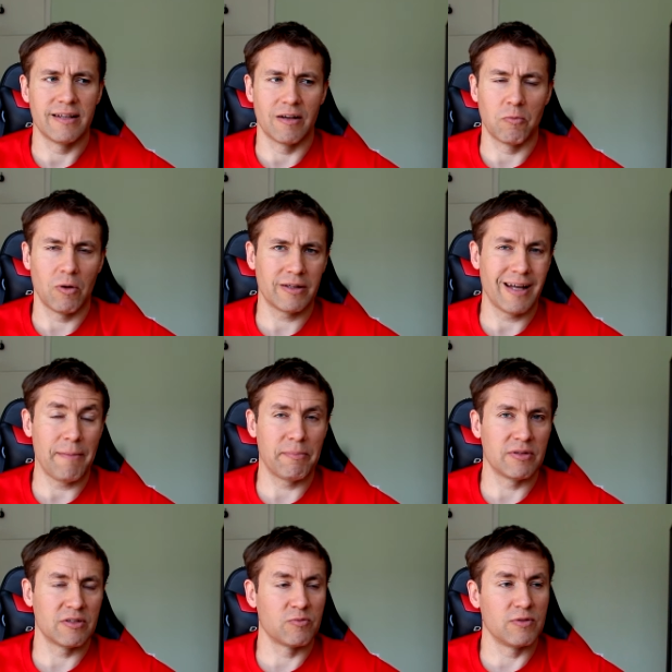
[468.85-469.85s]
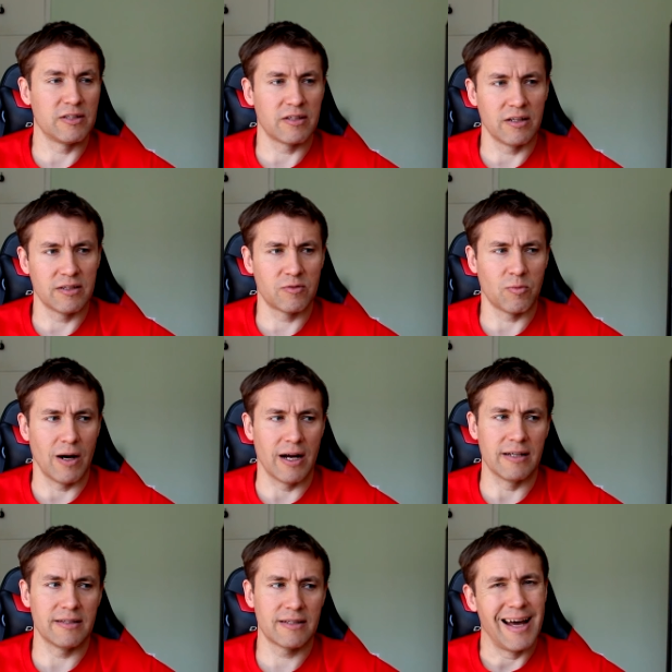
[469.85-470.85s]
than what happens results
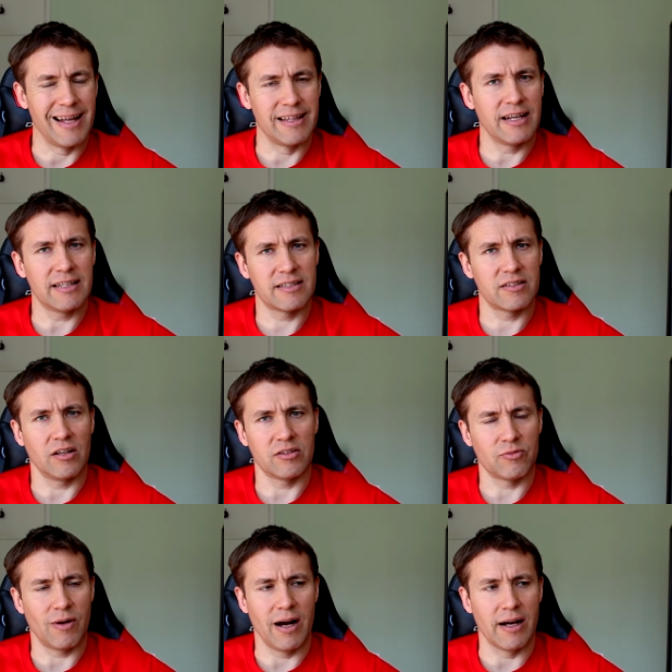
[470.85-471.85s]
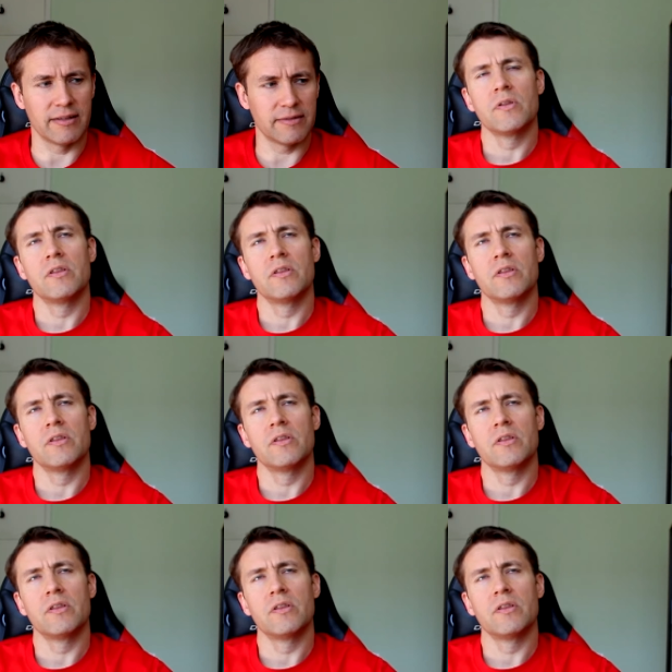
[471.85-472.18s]
wise, and that's not right.